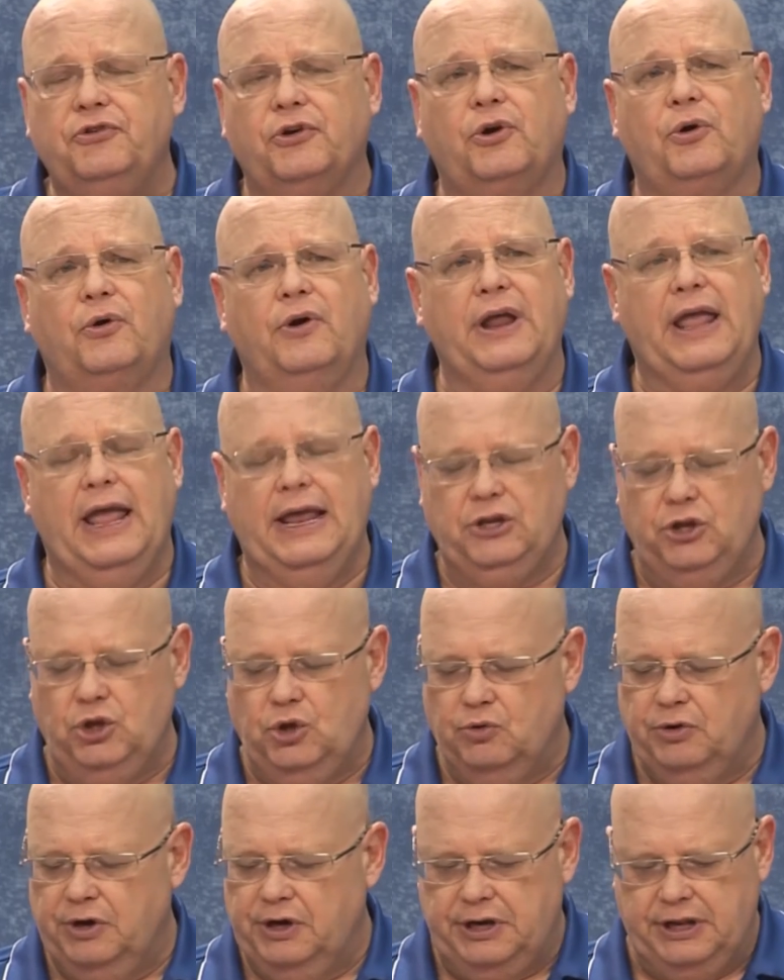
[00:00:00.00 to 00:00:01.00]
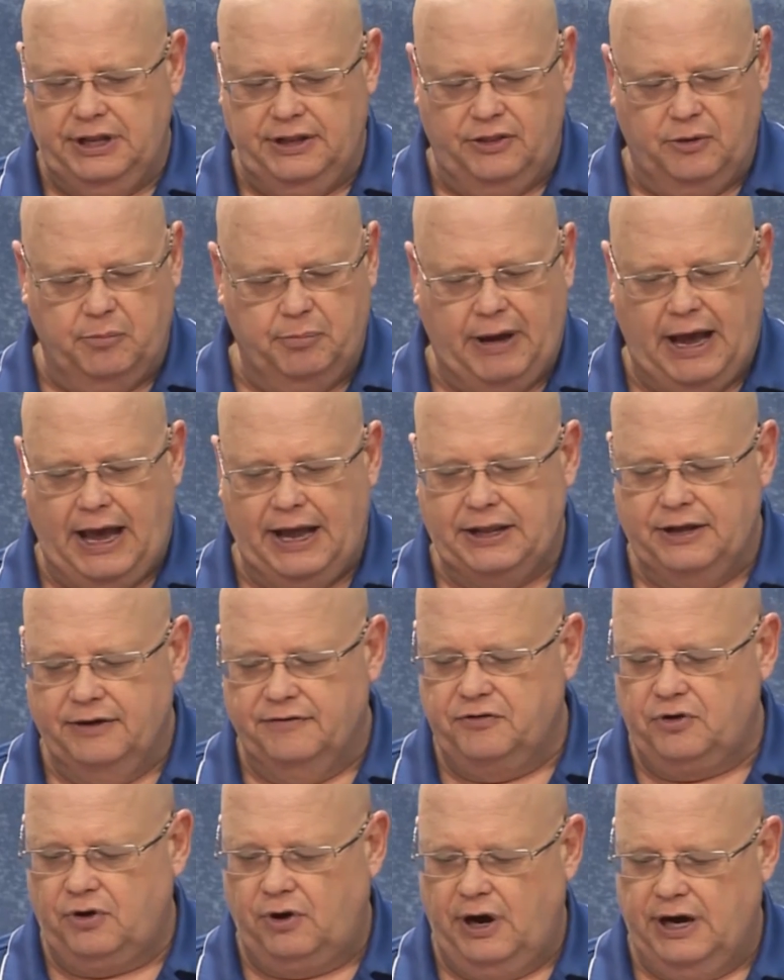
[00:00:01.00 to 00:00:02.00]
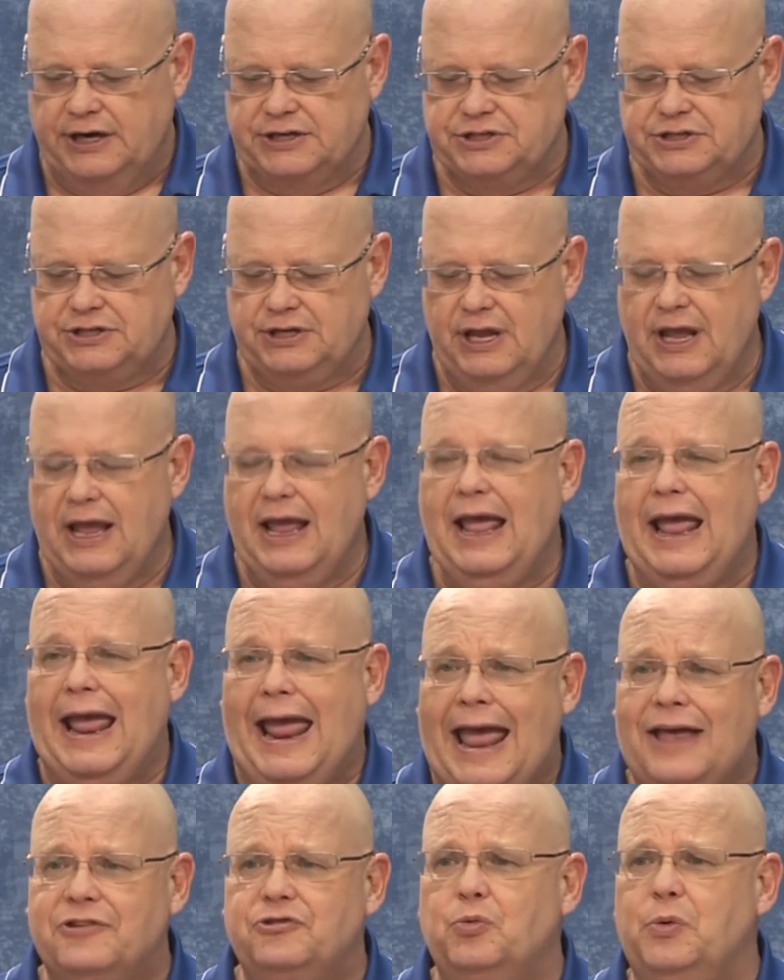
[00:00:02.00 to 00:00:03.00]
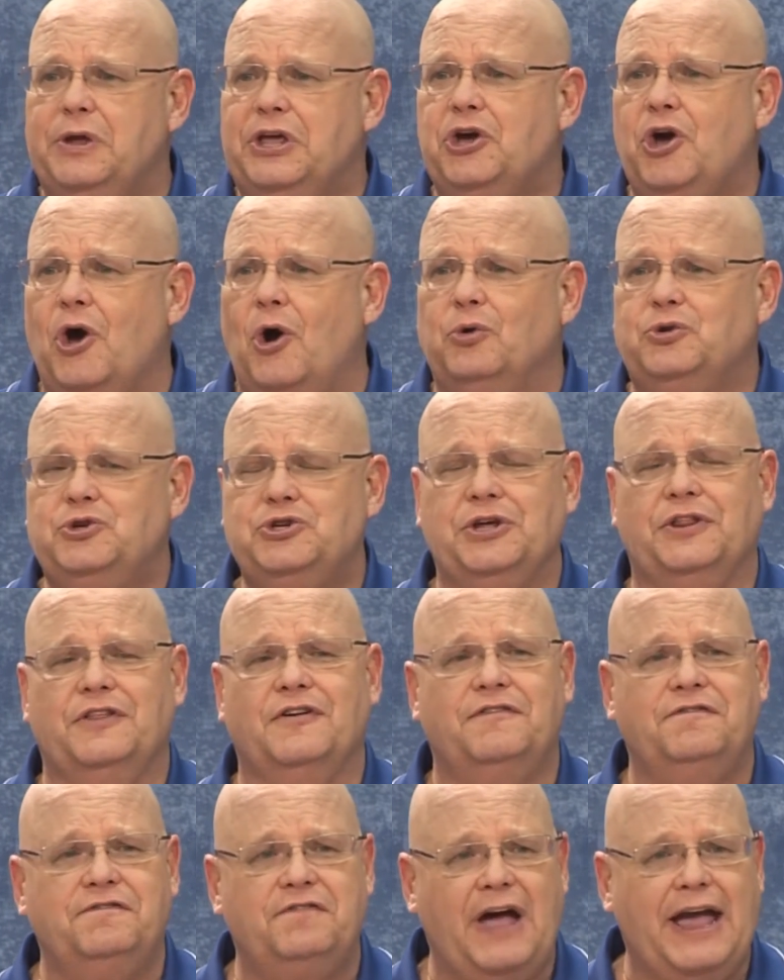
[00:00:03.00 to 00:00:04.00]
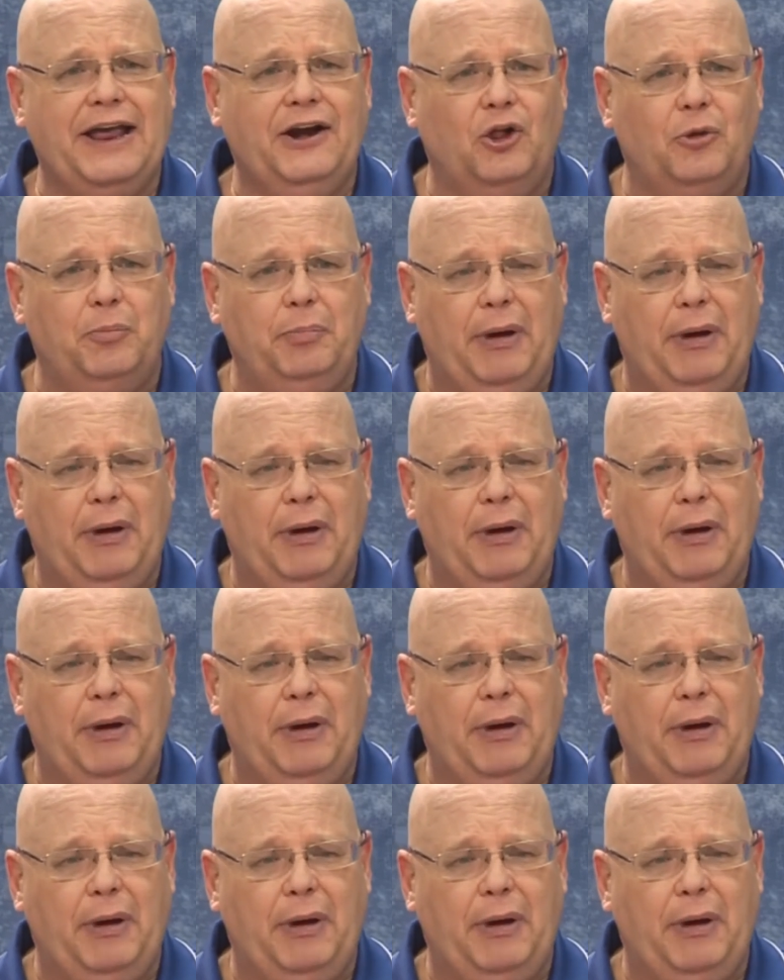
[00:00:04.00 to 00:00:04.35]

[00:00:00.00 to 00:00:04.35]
to create unity in the body of Christ. As we go to the final